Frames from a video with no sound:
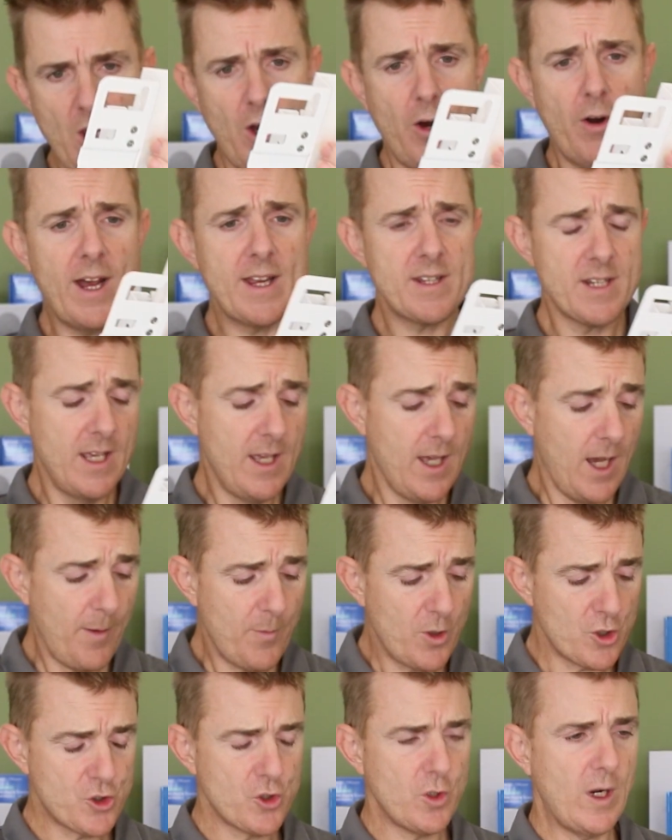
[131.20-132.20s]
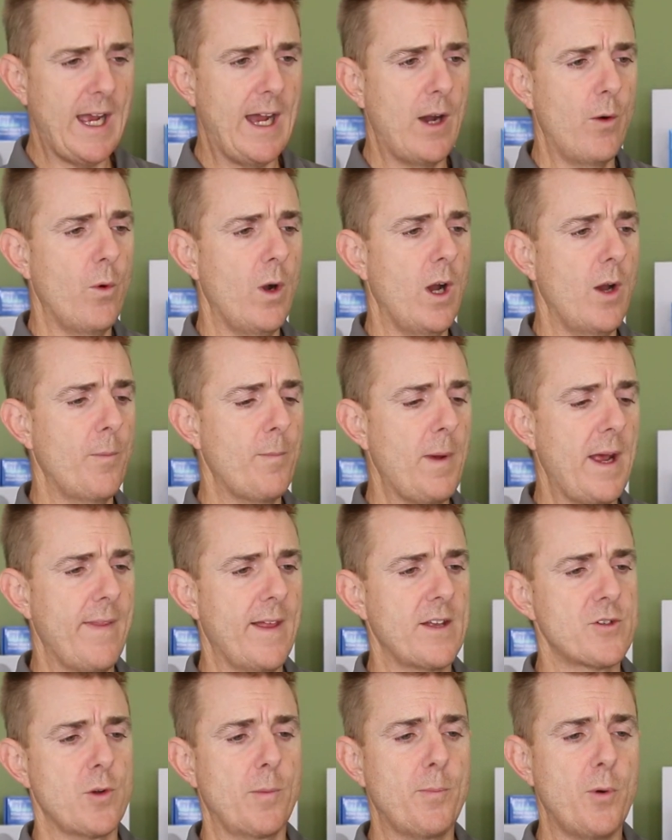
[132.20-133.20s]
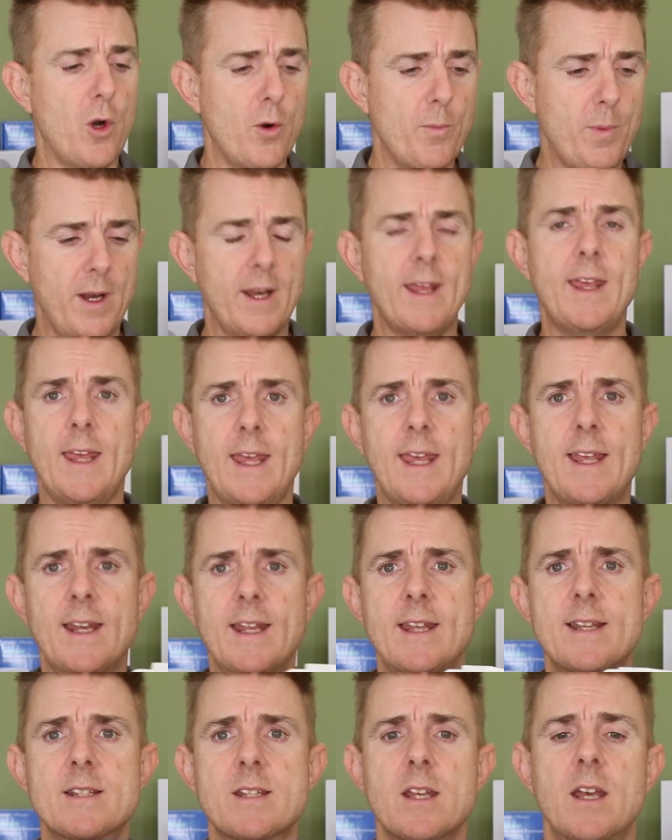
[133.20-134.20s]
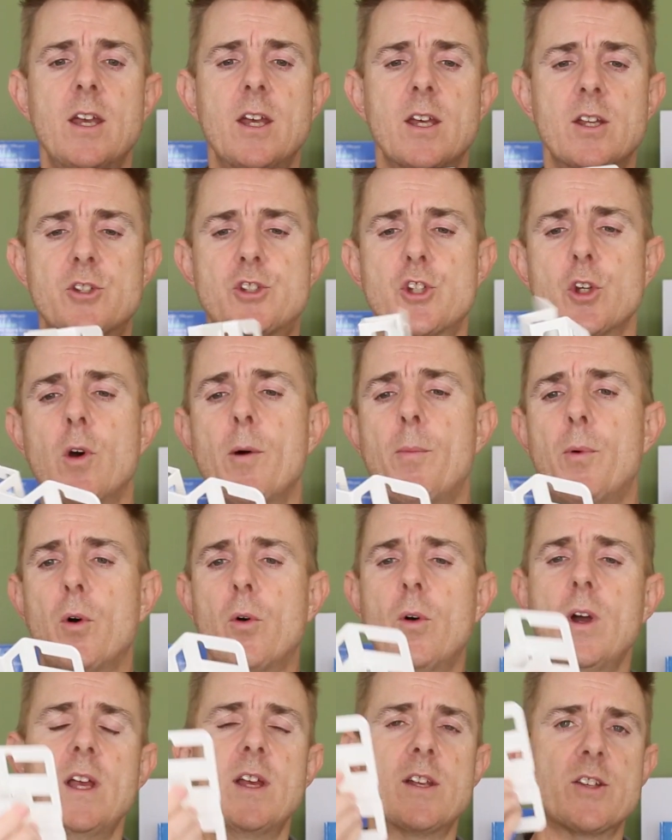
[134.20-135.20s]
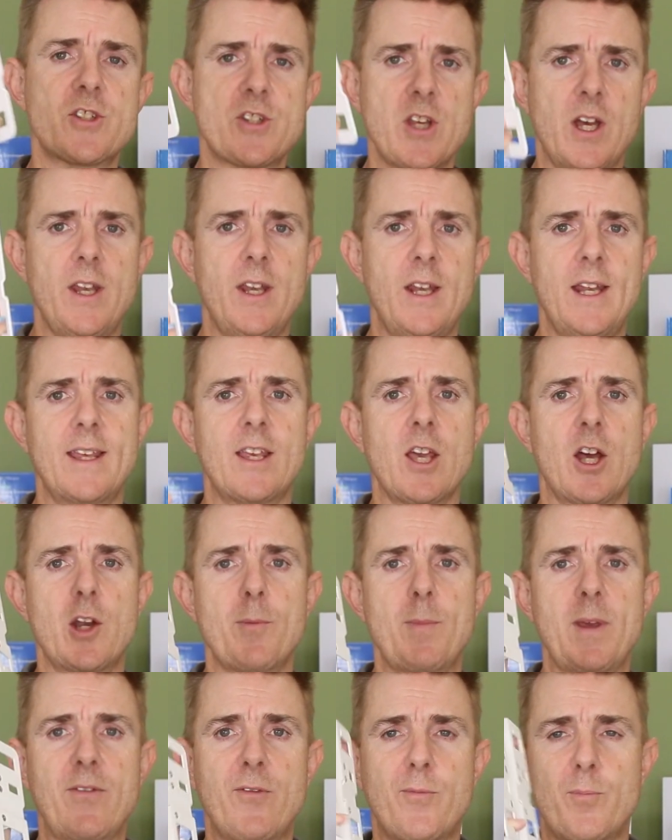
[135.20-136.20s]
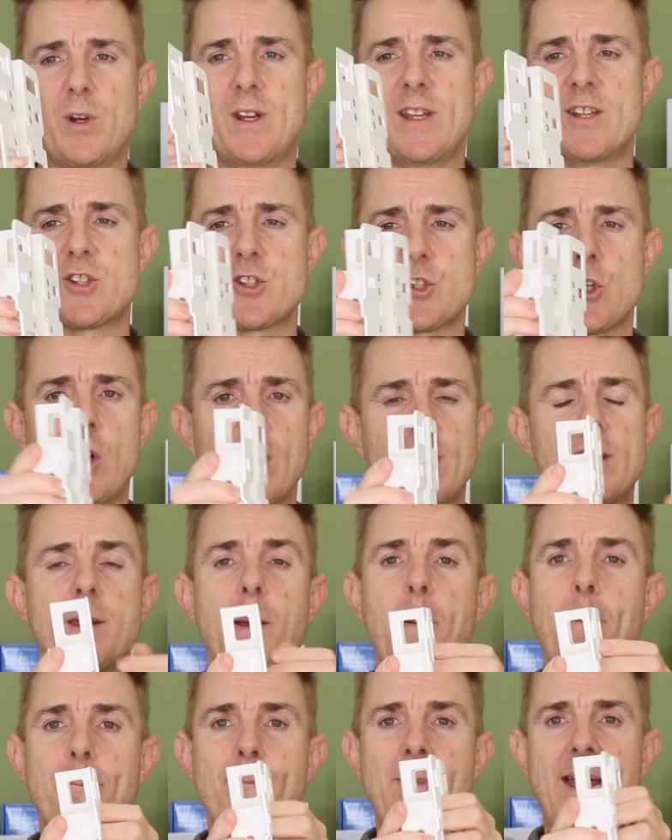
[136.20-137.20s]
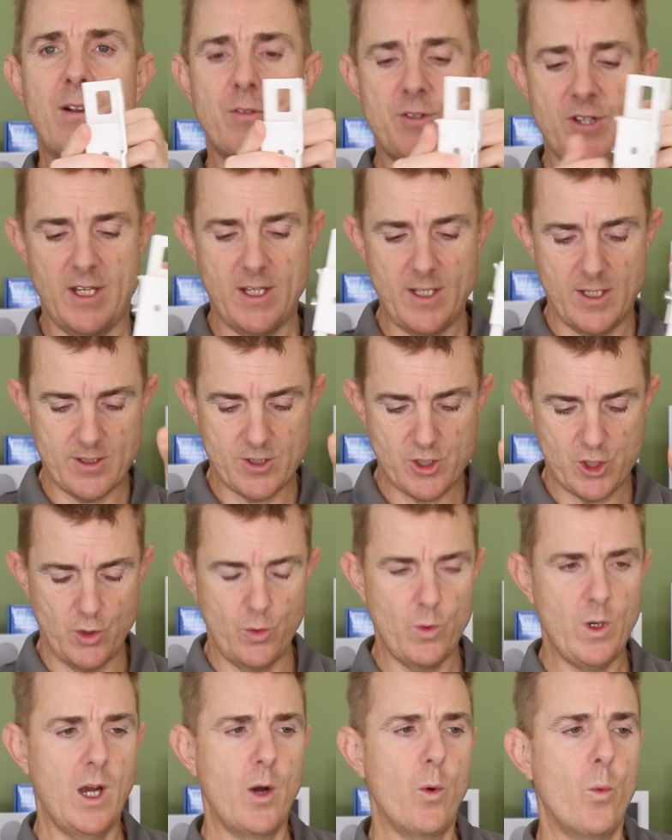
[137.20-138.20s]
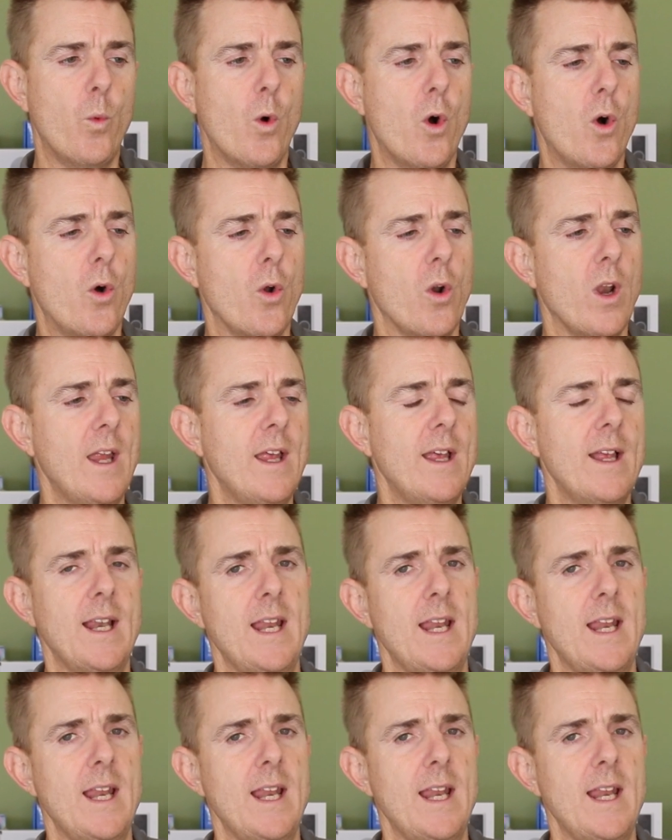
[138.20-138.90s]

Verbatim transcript: All right, I'm not sure how I would mount that to a pole, but it is doable. Certainly going to be pretty solid mounting to a wall.